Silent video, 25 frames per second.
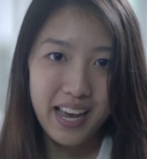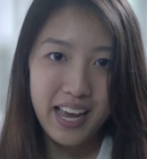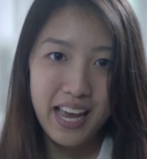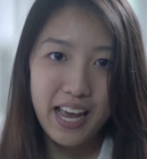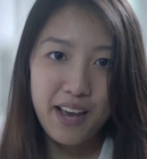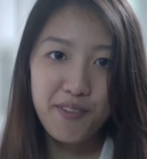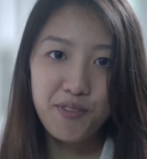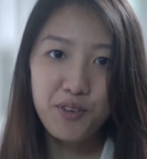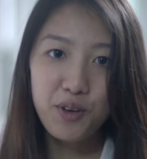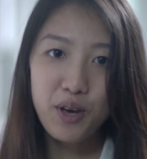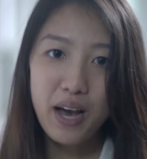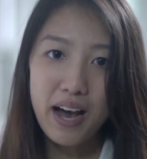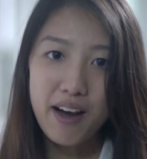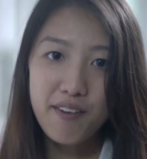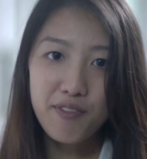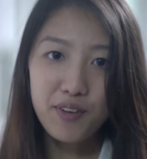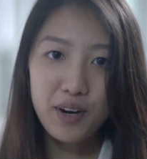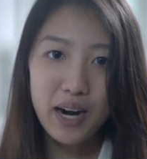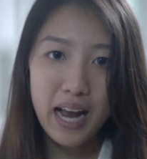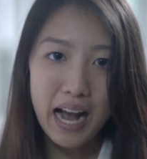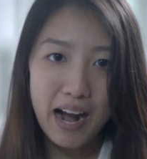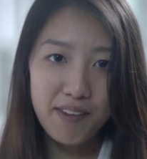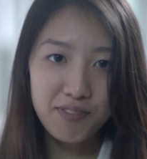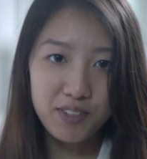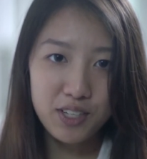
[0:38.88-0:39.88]
If you ever
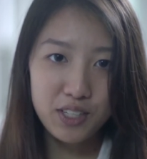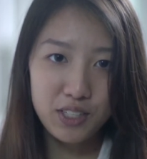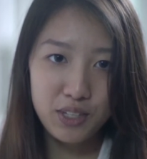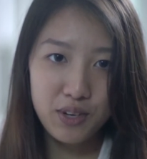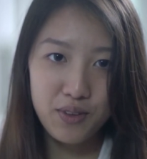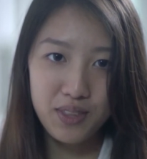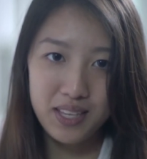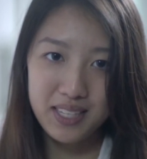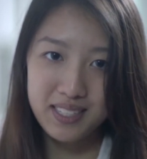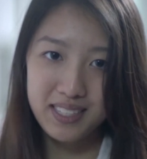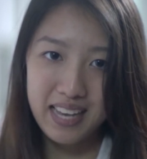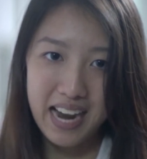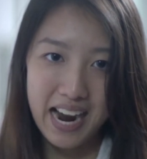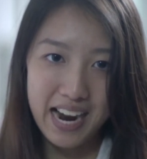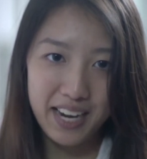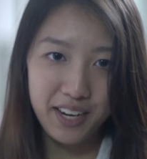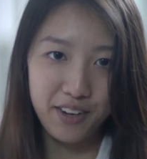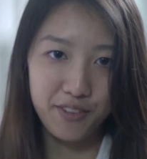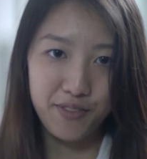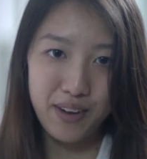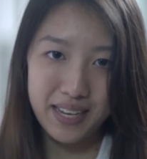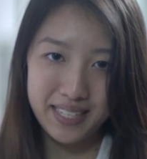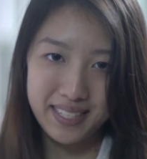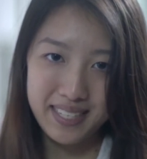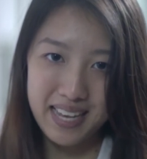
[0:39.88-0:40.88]
have to do this kind
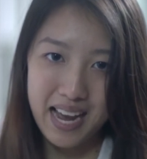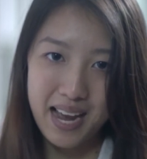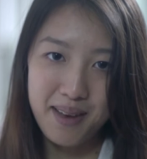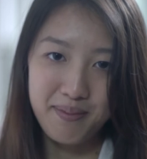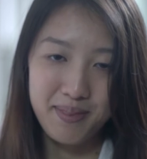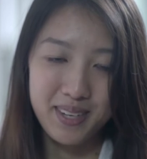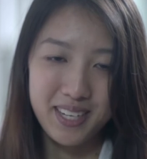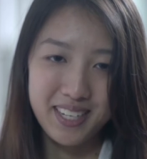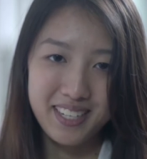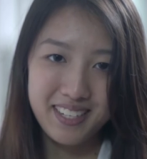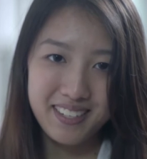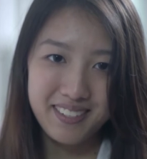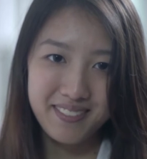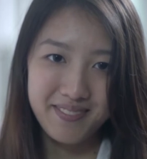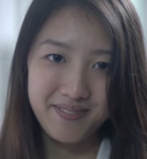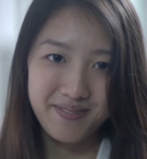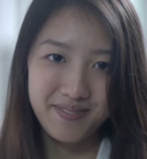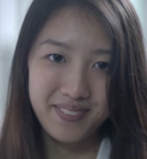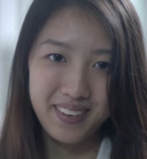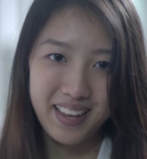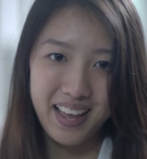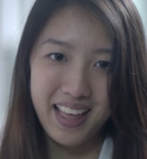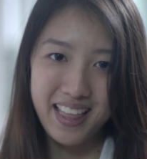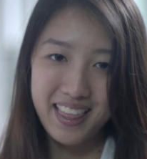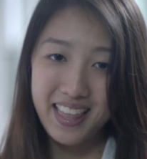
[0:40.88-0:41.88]
of assignment,
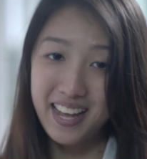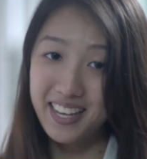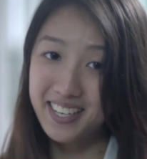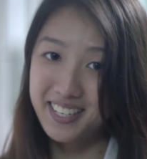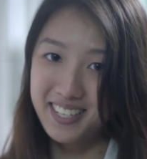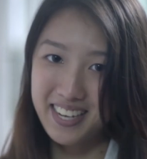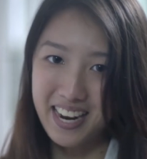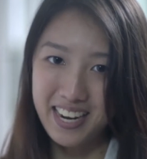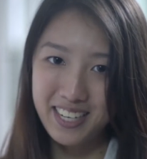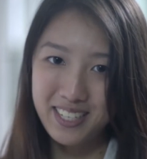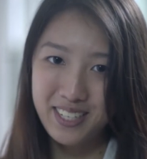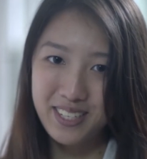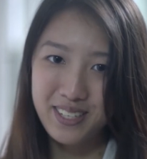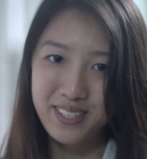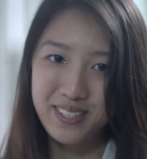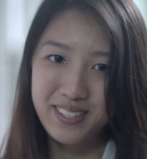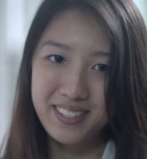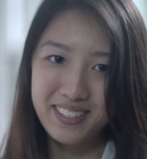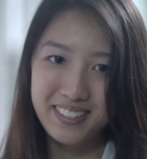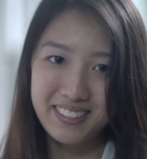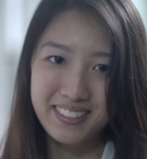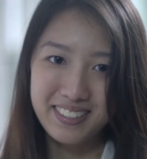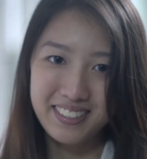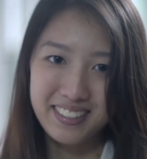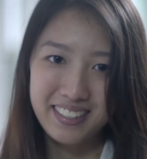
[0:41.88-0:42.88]
then stay tuned.
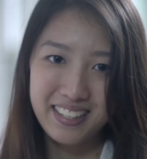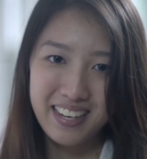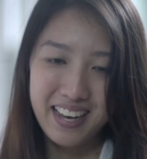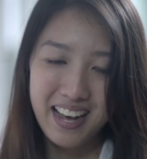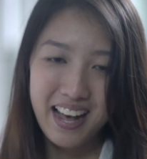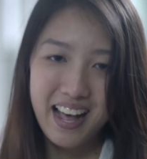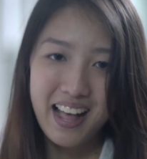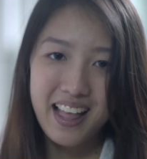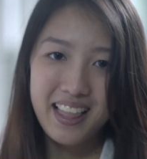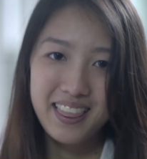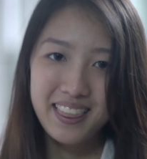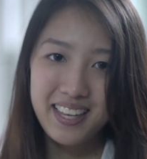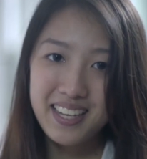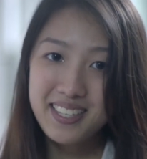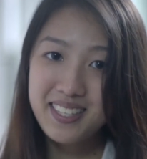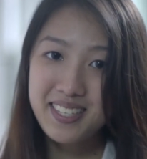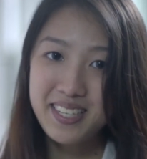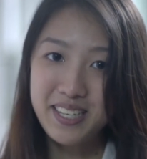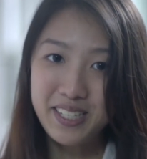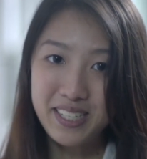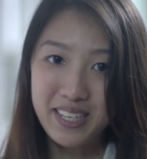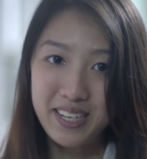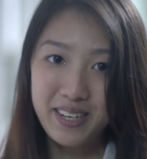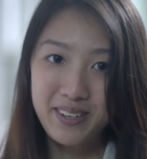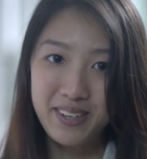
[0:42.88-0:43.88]
This
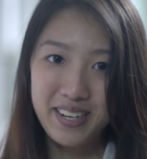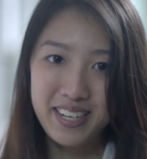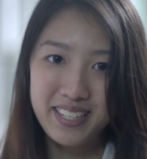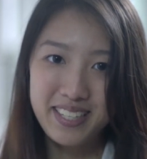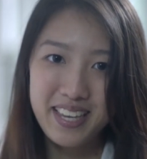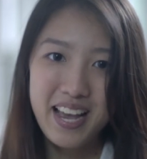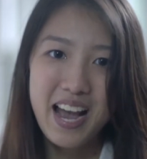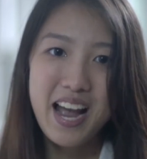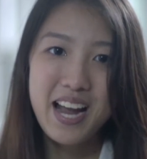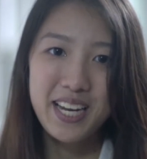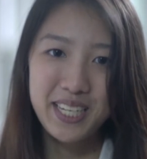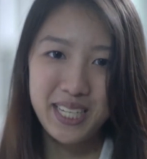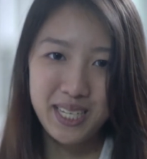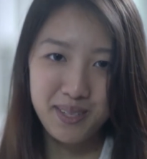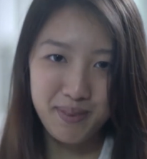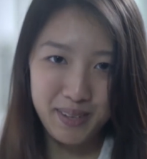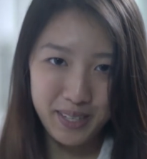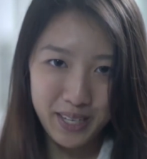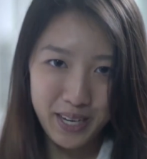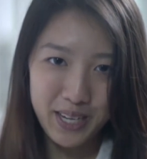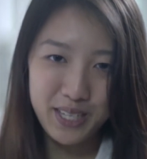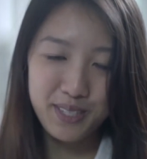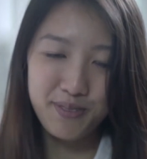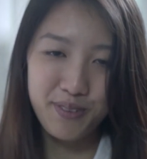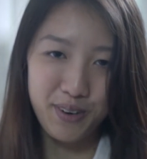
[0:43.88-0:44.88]
series should be
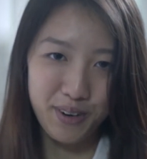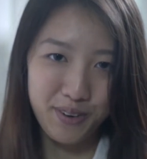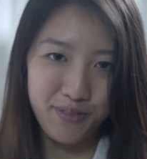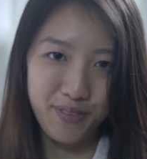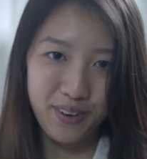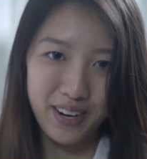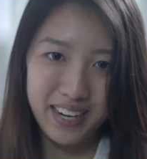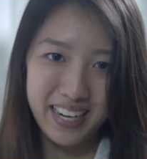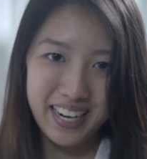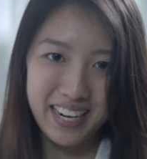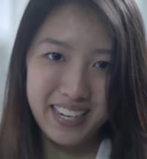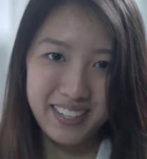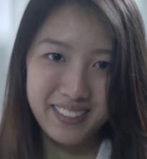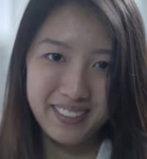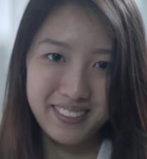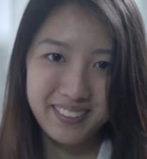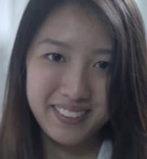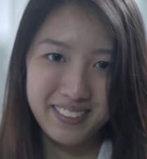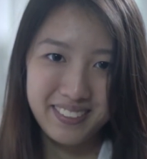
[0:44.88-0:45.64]
useful for you.